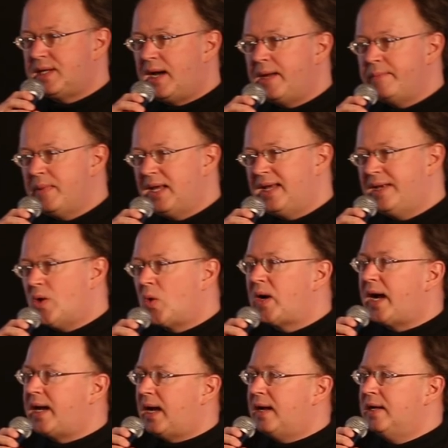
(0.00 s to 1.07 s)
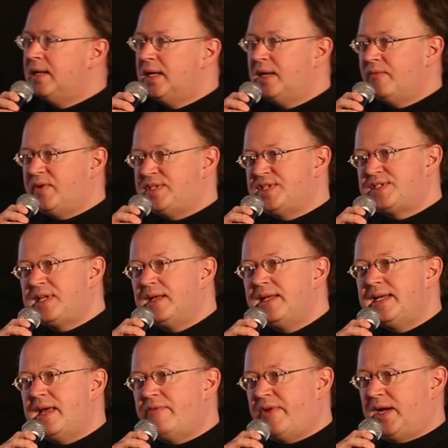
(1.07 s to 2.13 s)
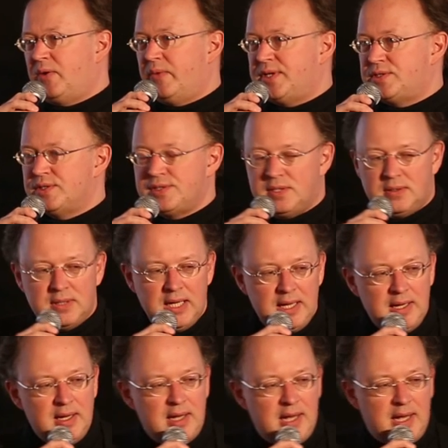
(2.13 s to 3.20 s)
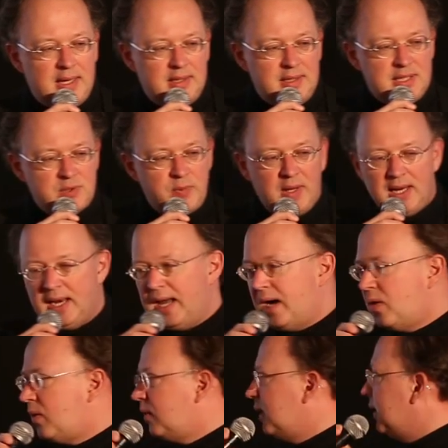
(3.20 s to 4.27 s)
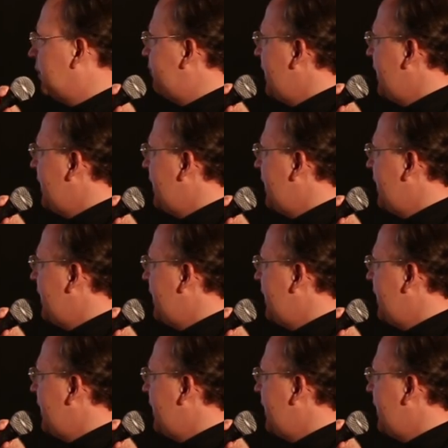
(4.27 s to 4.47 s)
time in Okada, which is still in the evacuation zone. And this will allow